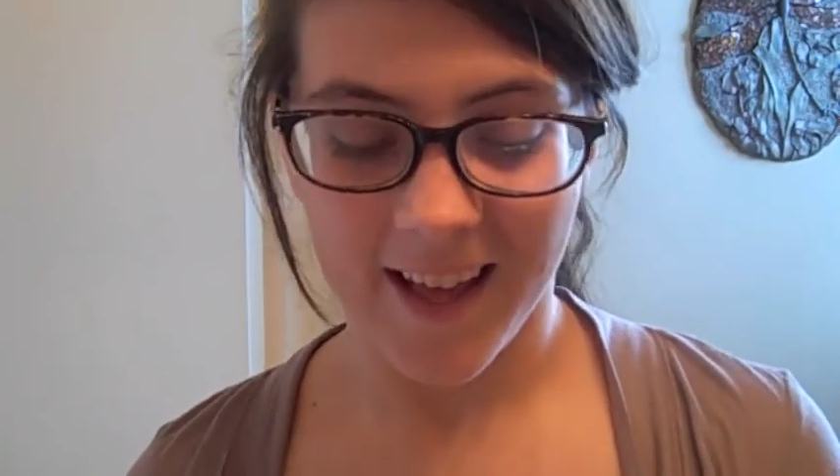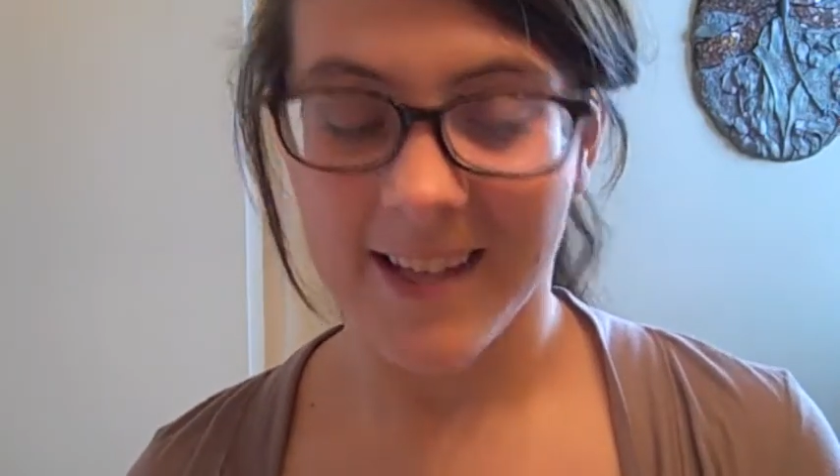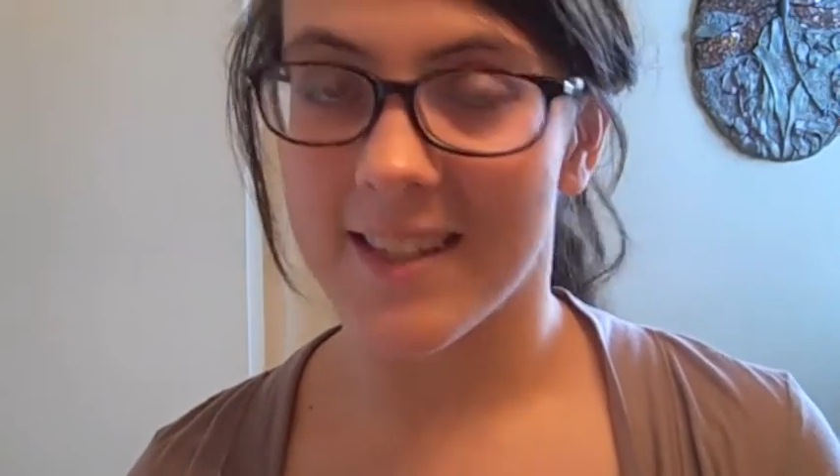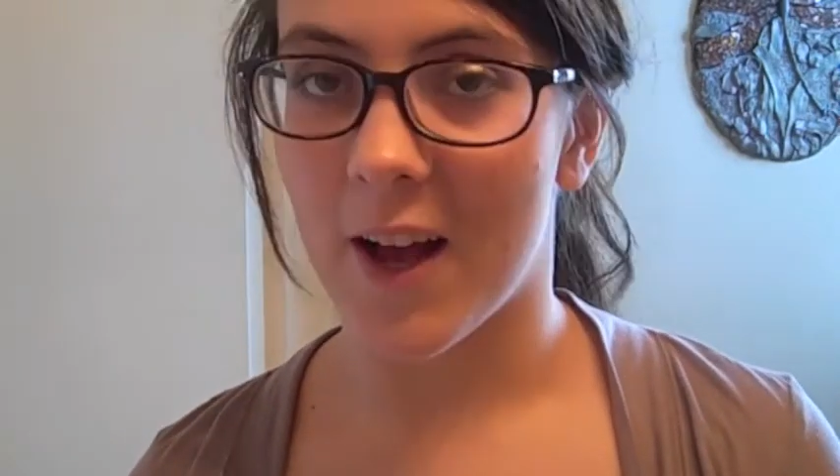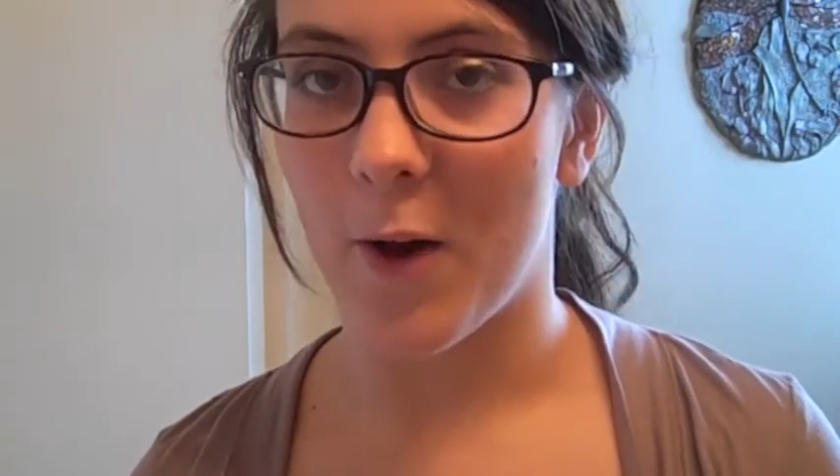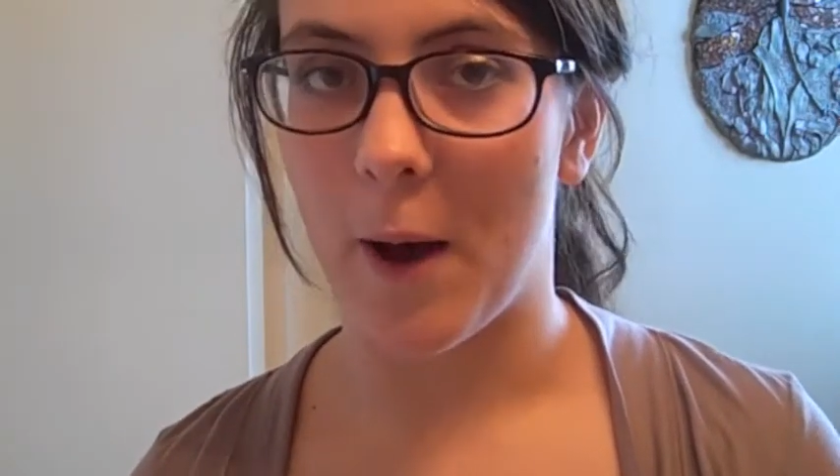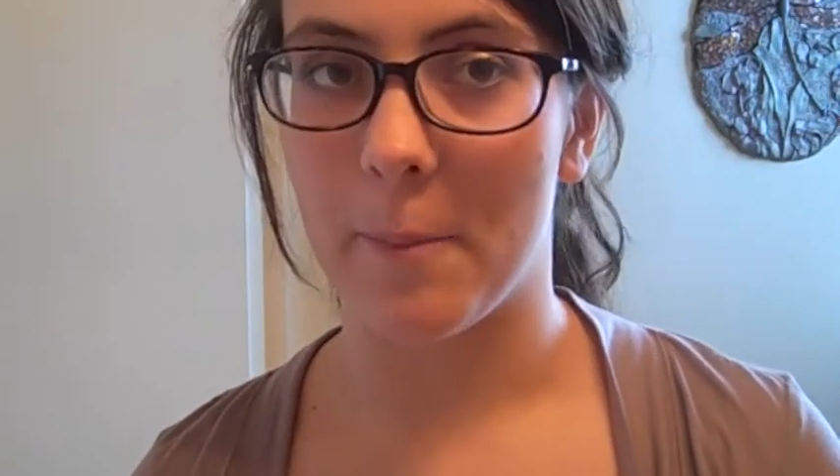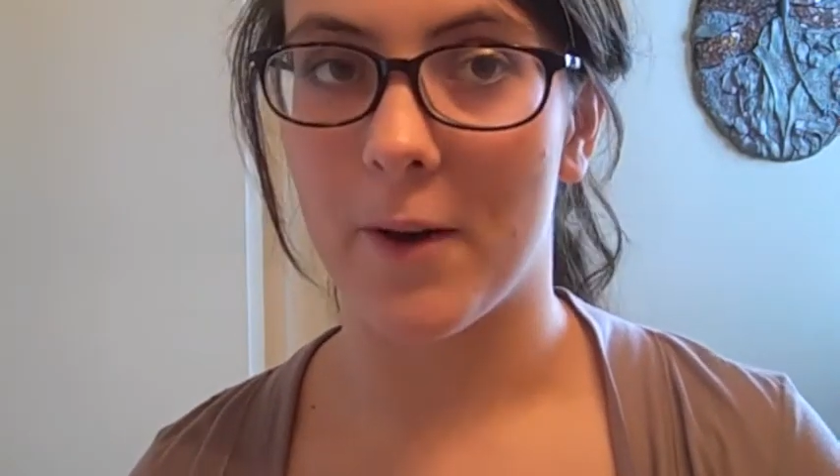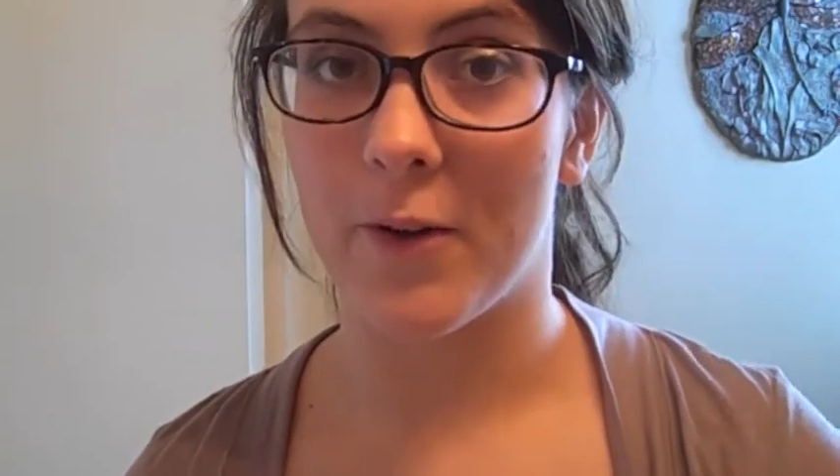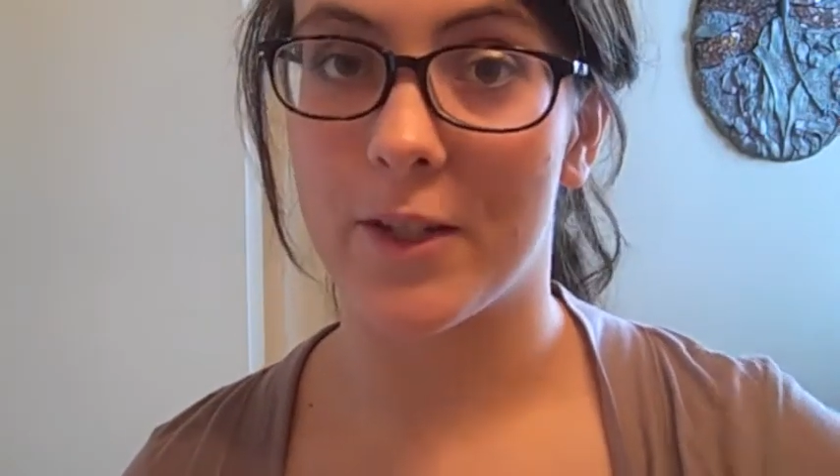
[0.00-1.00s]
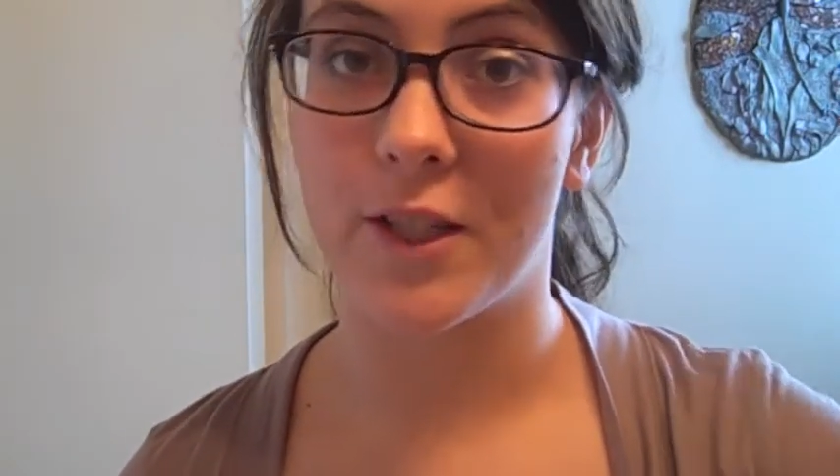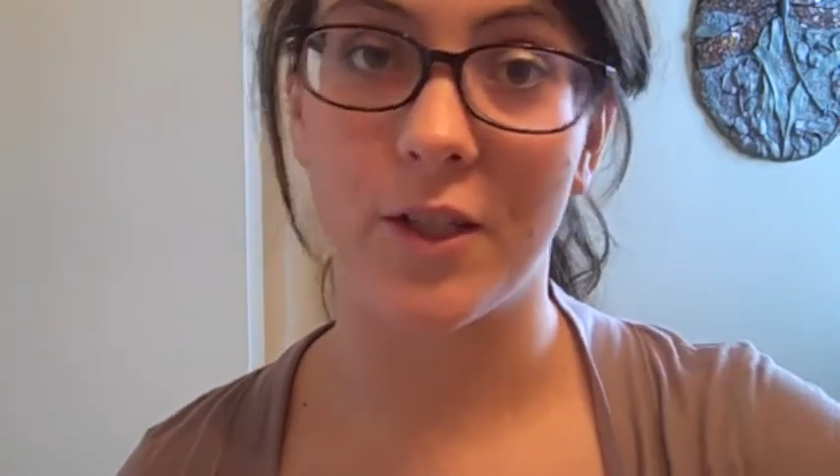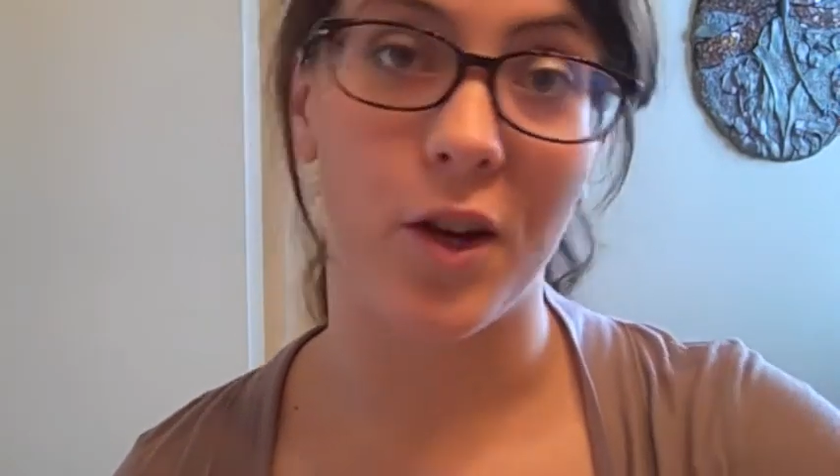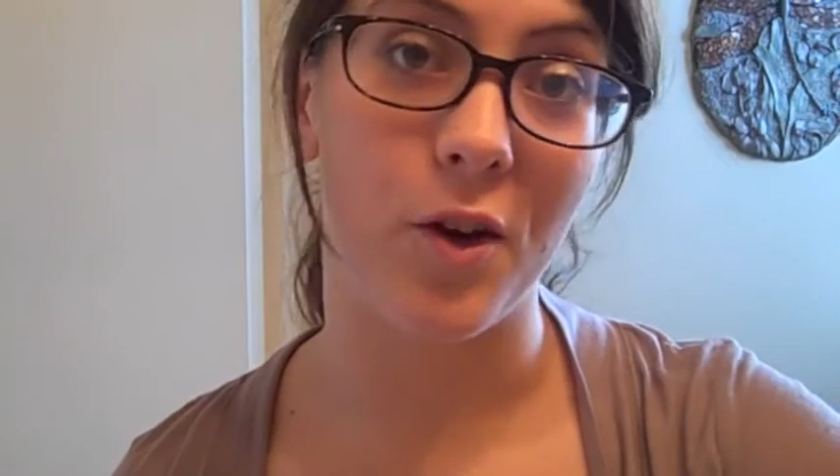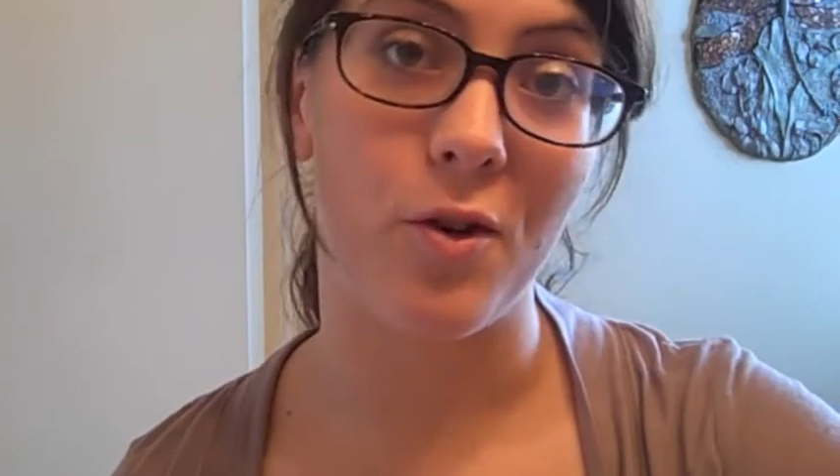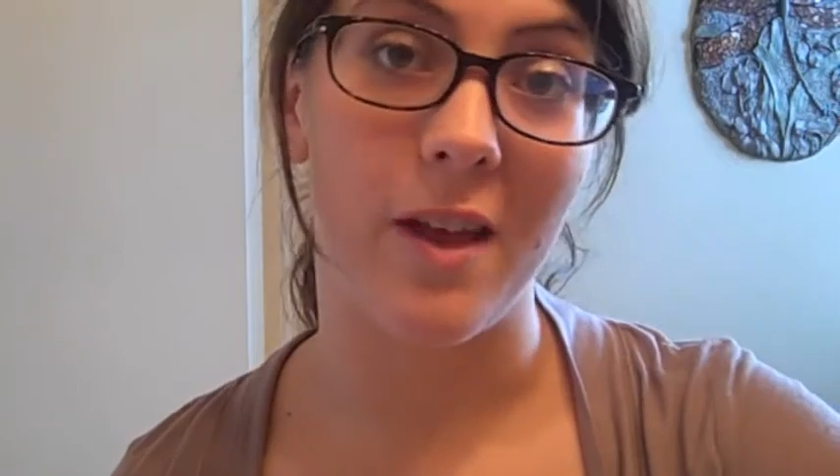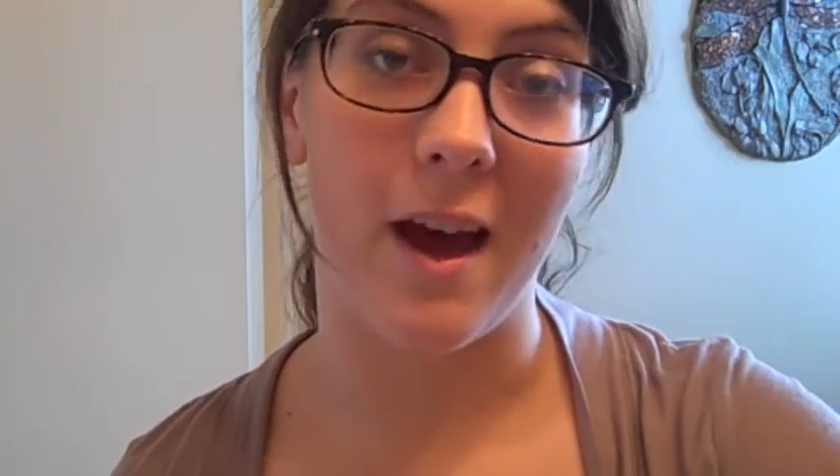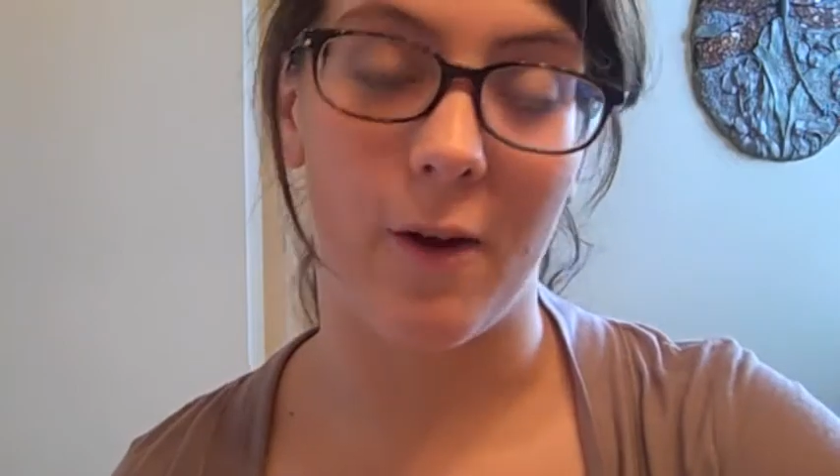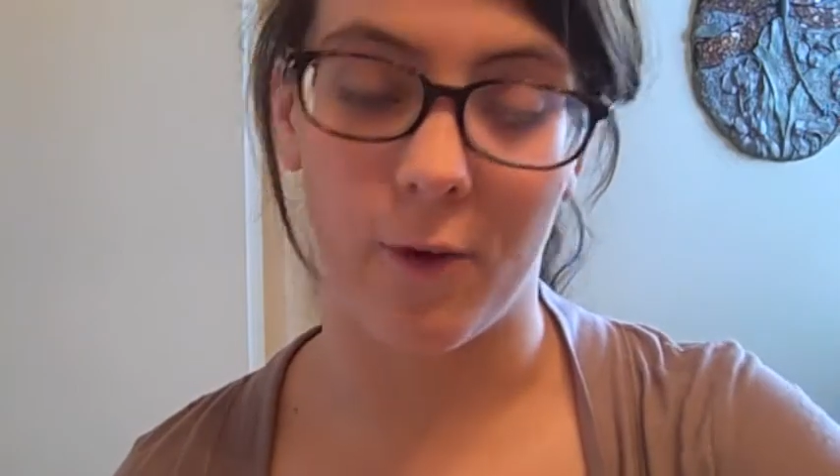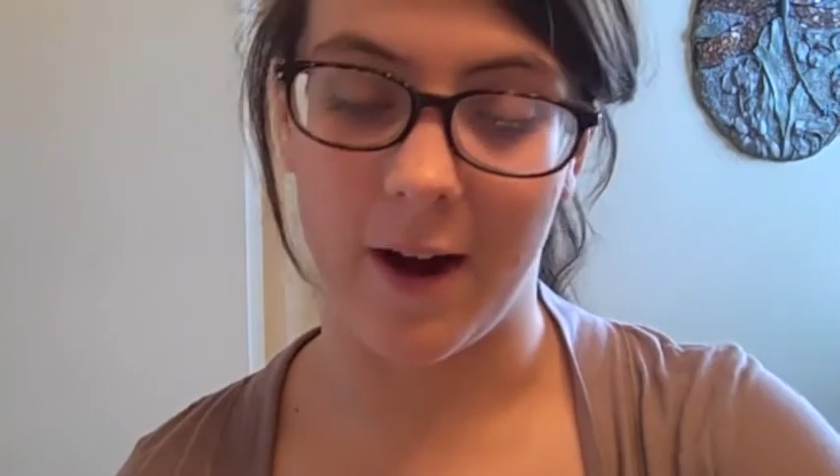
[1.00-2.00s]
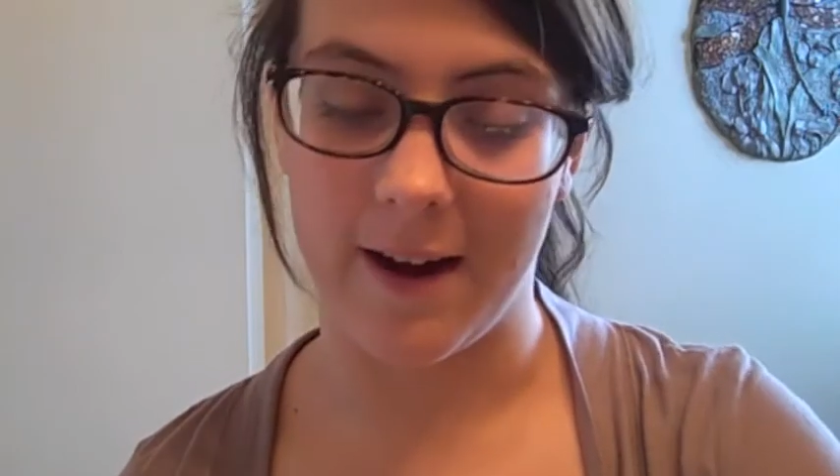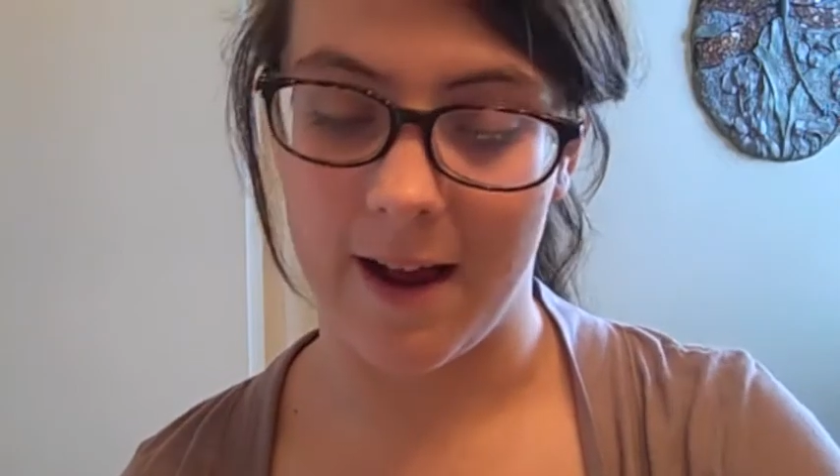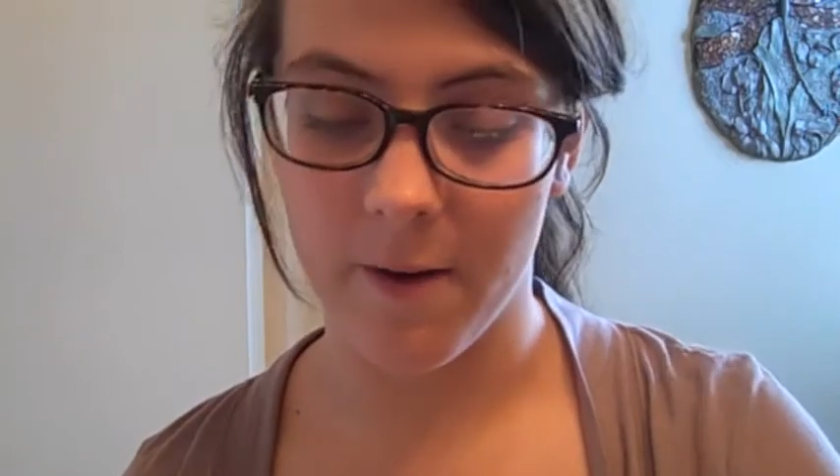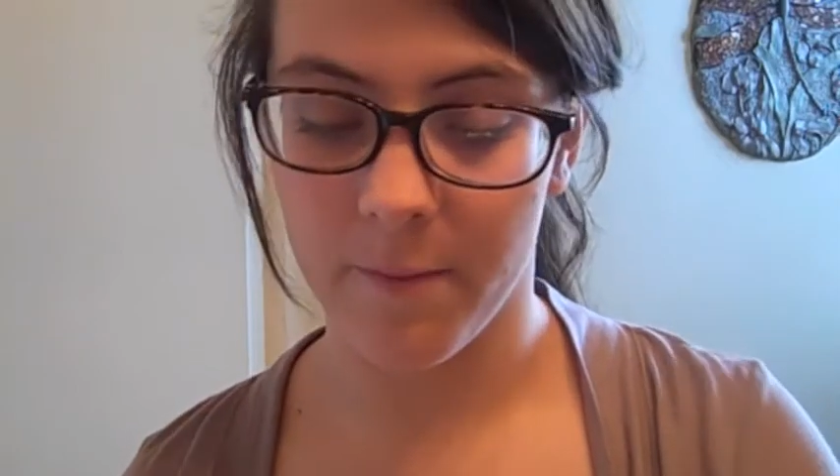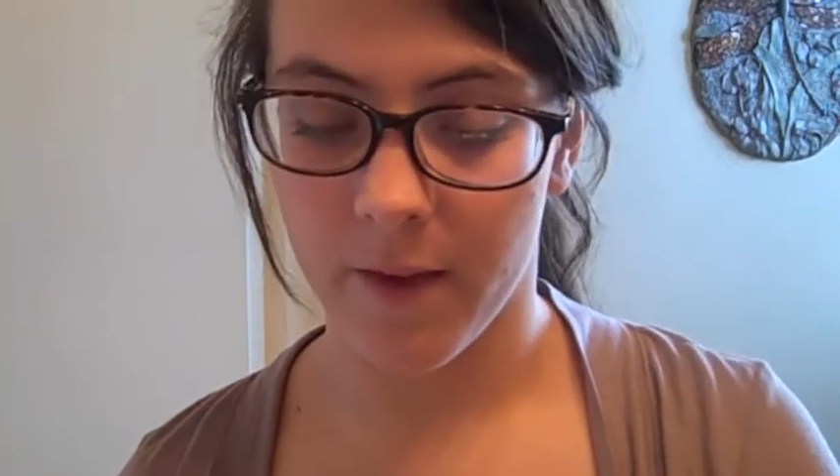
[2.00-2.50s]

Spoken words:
so I'm going to show you that right now.